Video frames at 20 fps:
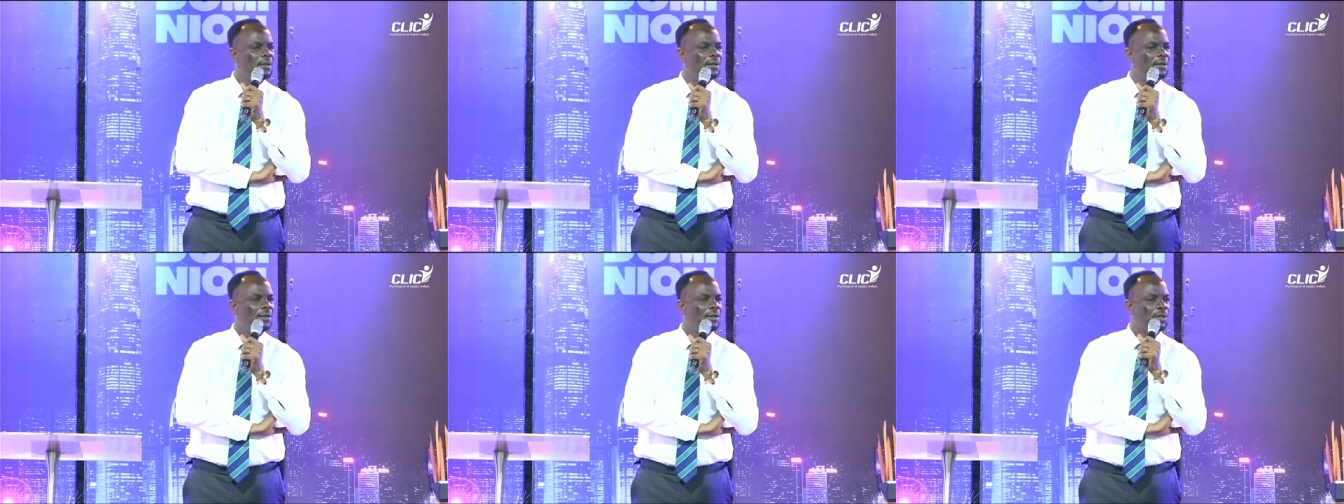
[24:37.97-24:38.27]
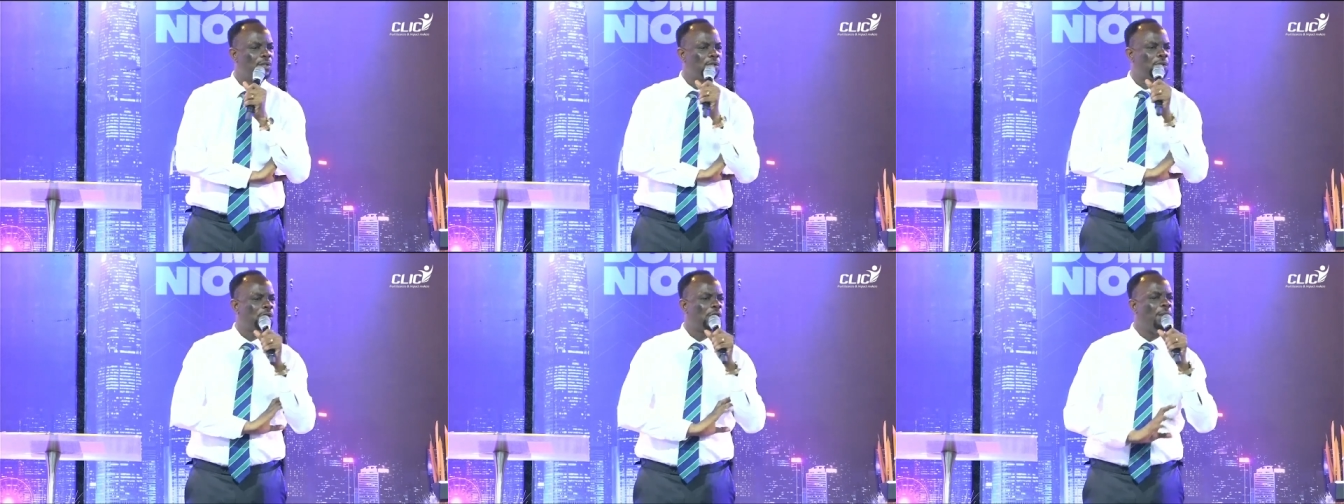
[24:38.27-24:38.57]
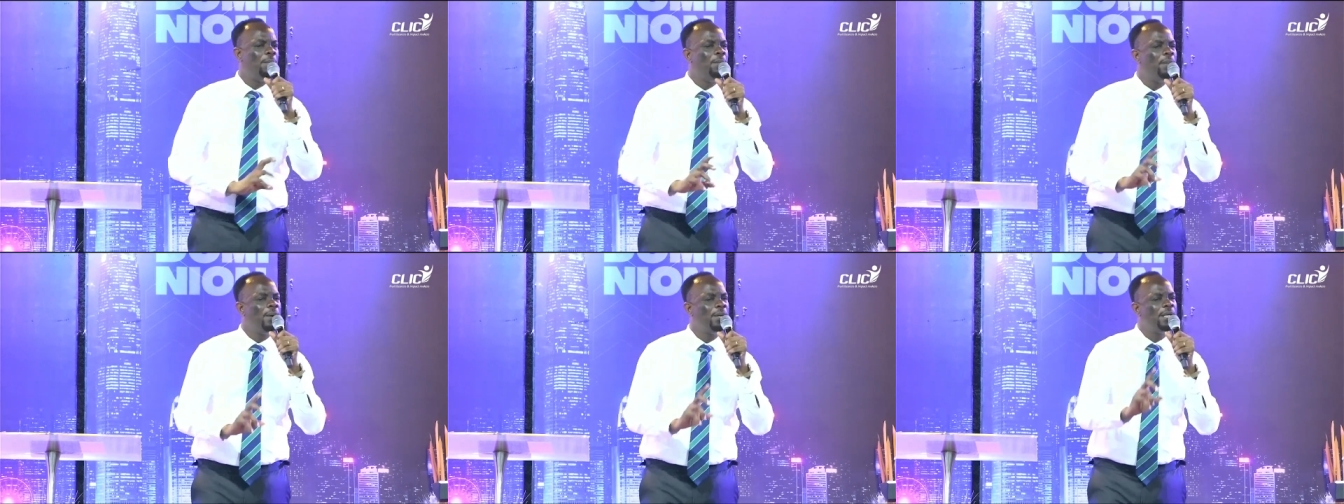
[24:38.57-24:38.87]

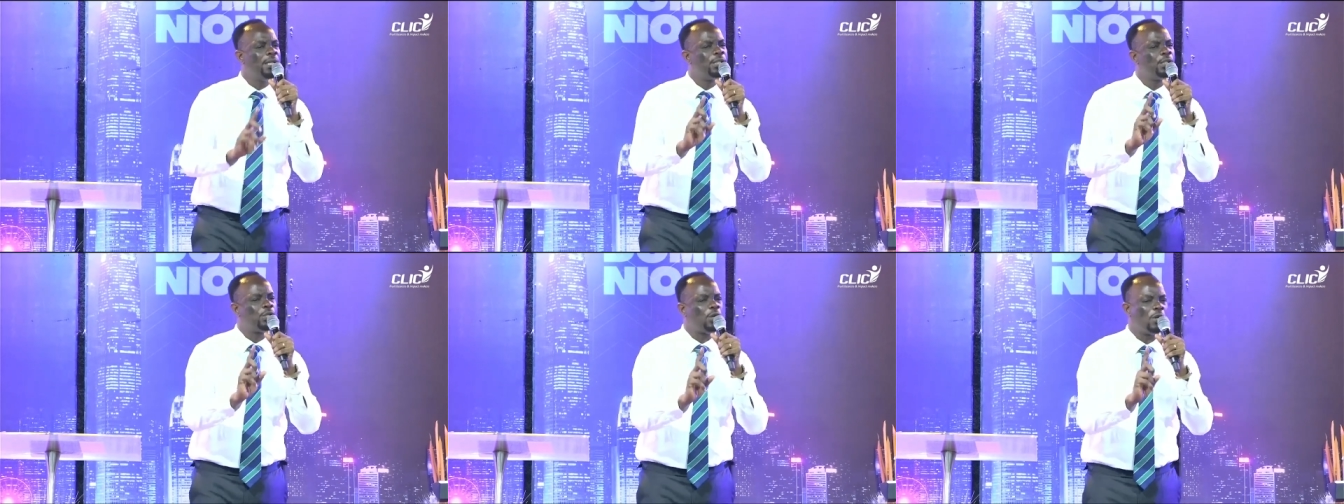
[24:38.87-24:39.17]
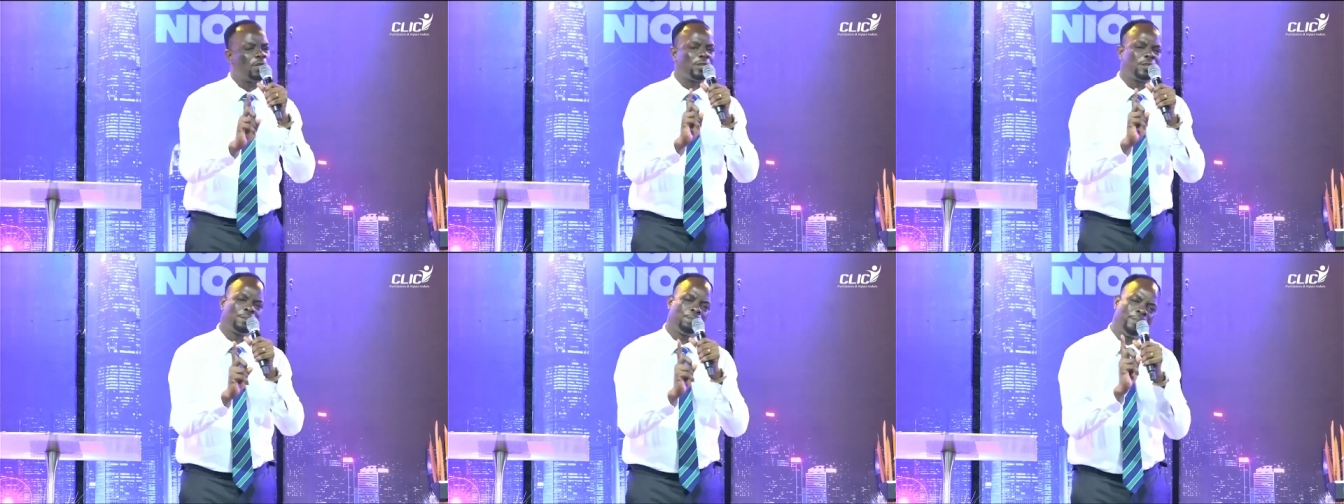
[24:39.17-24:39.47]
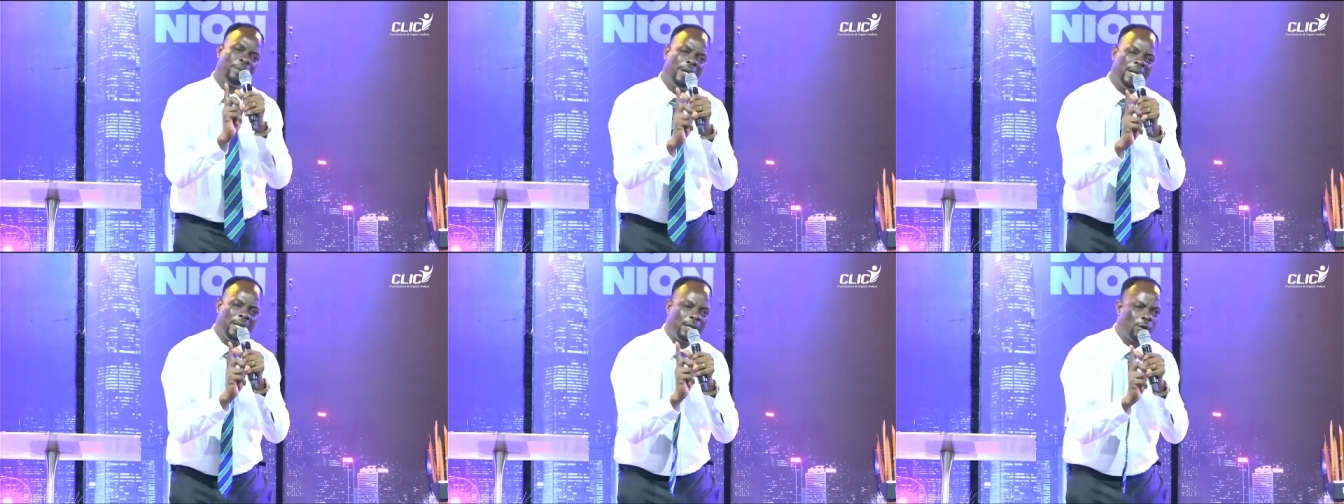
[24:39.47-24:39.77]
Somebody is just
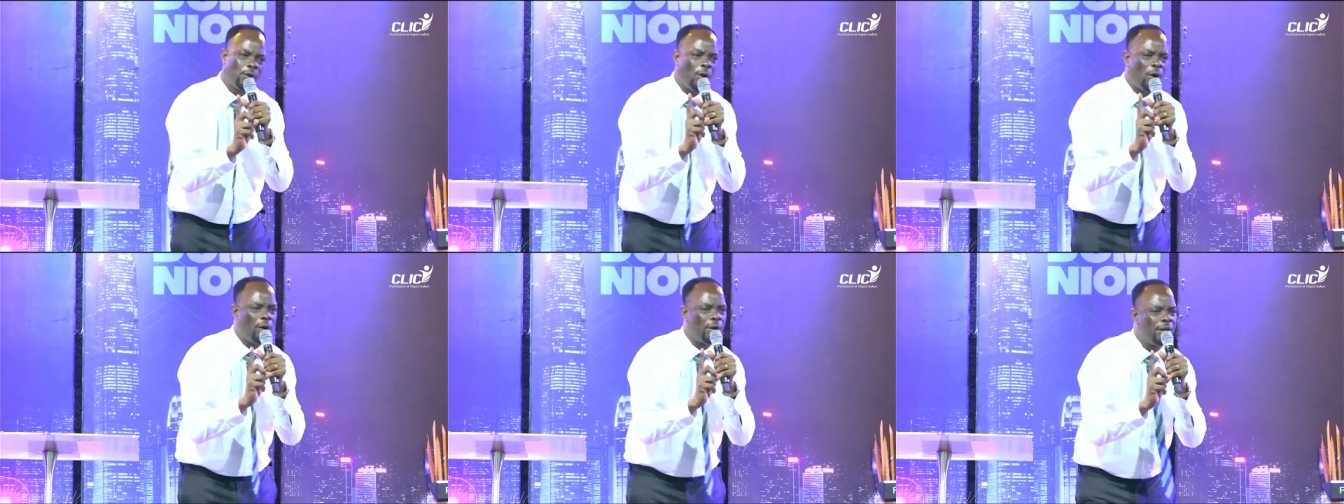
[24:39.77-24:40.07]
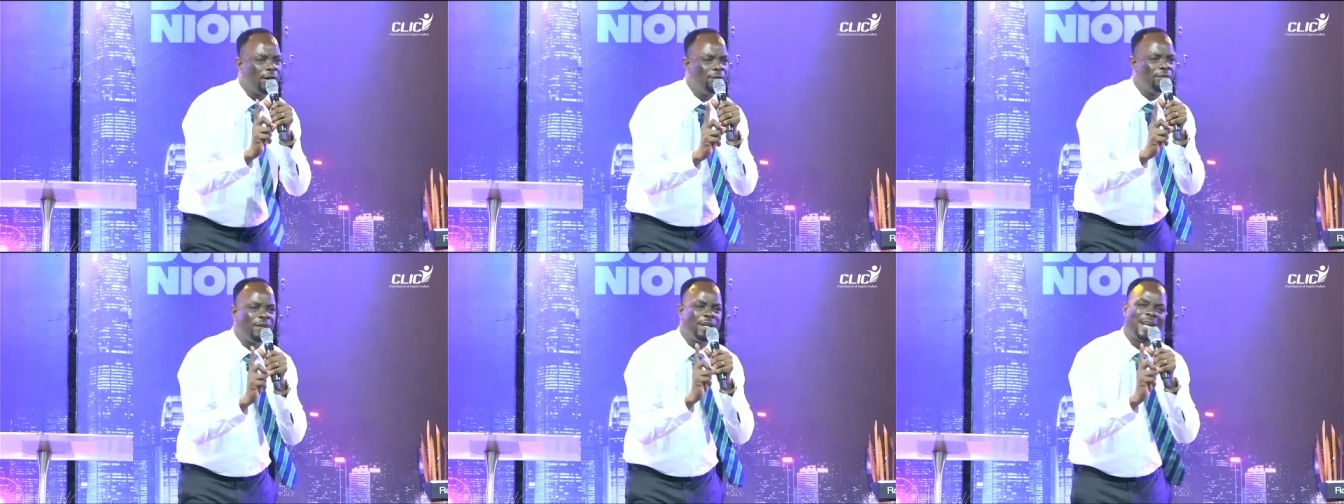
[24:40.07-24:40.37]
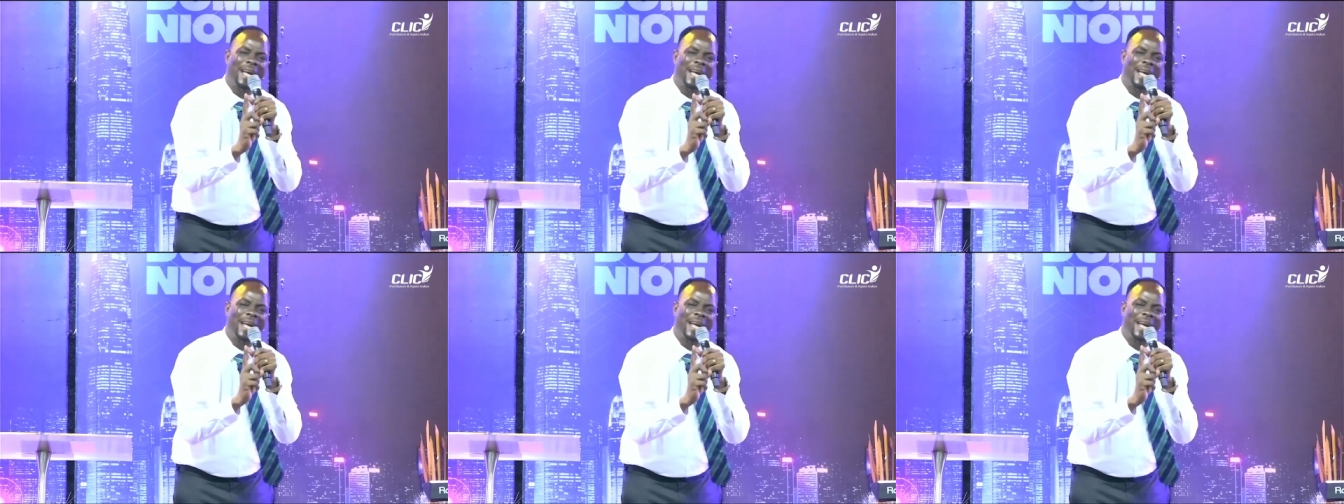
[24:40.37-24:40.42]
praying, God, if you can